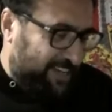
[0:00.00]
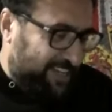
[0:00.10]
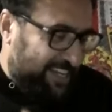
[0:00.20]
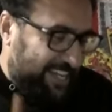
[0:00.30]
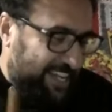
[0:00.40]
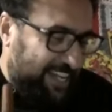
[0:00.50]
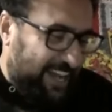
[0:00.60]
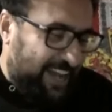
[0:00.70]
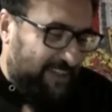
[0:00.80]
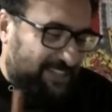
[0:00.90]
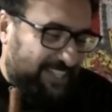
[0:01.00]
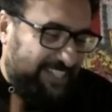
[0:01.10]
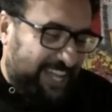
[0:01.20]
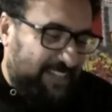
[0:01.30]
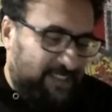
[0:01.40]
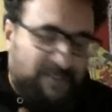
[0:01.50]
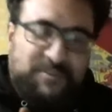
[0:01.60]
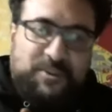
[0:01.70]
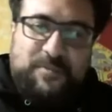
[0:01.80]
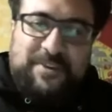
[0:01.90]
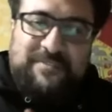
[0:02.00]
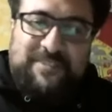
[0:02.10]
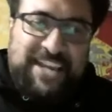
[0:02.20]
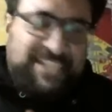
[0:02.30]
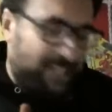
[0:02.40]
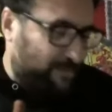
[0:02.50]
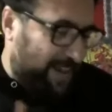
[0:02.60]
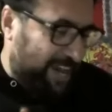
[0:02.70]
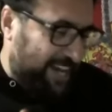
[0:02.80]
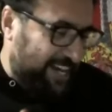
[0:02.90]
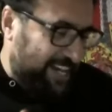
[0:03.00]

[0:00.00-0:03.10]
He loves the taste of human flesh and blood.